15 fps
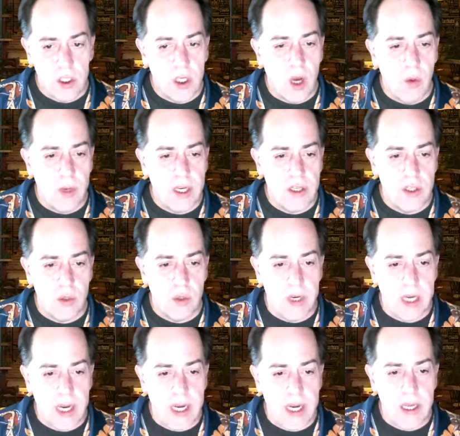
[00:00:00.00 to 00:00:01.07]
going to
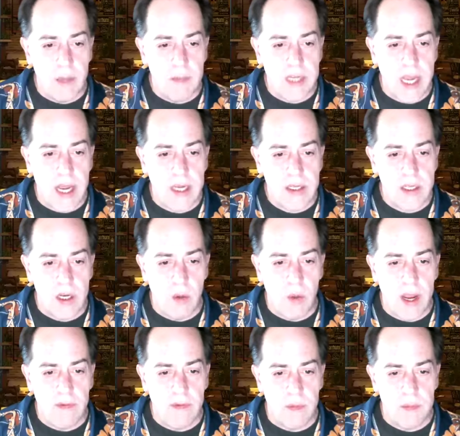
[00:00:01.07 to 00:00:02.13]
an income tax and
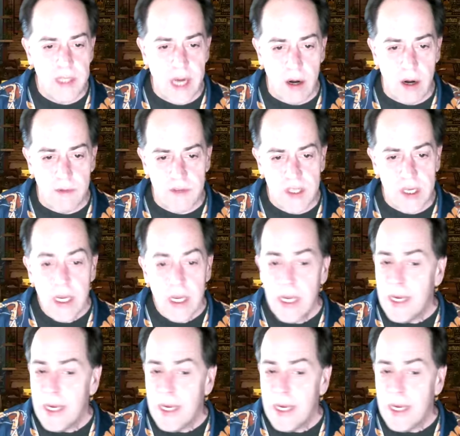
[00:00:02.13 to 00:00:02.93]
away from tariffs.